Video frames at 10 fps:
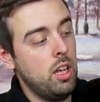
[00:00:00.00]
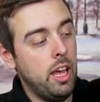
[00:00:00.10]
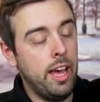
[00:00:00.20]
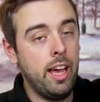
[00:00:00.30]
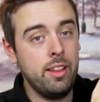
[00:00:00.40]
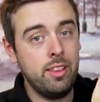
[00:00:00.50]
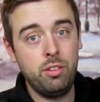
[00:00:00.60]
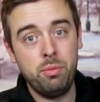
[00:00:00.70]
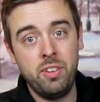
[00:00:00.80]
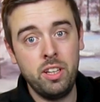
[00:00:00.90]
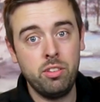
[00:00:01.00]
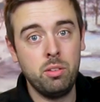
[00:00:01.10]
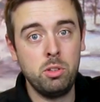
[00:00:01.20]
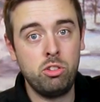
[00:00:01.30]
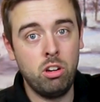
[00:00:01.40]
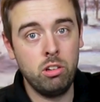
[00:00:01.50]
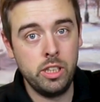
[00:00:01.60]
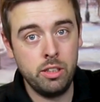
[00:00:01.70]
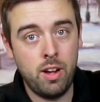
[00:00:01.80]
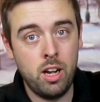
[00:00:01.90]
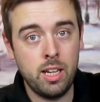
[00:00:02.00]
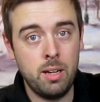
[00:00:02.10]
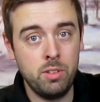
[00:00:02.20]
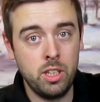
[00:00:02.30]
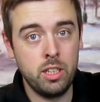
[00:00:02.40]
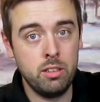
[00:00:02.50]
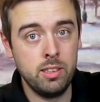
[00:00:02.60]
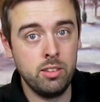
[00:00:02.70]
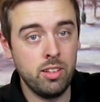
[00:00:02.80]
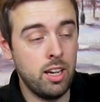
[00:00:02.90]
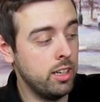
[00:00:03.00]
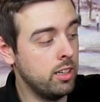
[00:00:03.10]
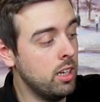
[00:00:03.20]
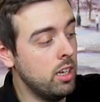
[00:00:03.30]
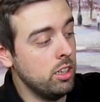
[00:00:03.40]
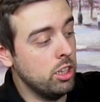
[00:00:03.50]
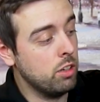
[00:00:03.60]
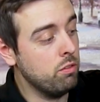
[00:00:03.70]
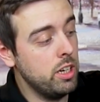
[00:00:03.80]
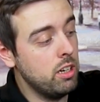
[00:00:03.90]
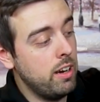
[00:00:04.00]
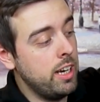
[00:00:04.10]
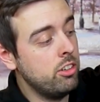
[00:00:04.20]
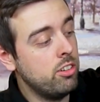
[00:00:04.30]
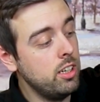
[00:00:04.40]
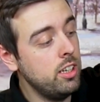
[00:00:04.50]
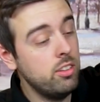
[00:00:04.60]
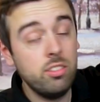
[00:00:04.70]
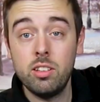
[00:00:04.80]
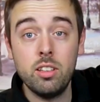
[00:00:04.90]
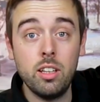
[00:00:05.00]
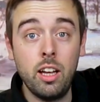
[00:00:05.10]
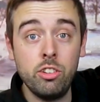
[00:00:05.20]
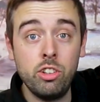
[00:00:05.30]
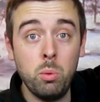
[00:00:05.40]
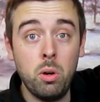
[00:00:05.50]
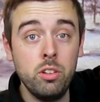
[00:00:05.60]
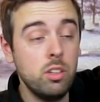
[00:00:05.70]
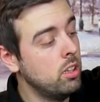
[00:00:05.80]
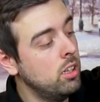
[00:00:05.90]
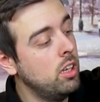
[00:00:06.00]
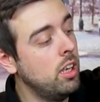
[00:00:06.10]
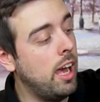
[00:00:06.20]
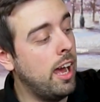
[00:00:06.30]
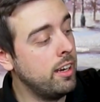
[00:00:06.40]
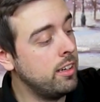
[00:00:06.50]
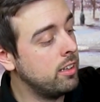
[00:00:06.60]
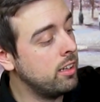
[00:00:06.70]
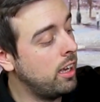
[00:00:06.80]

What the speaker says: This fits the majority of our camera gear inside. You can rearrange these as you want, and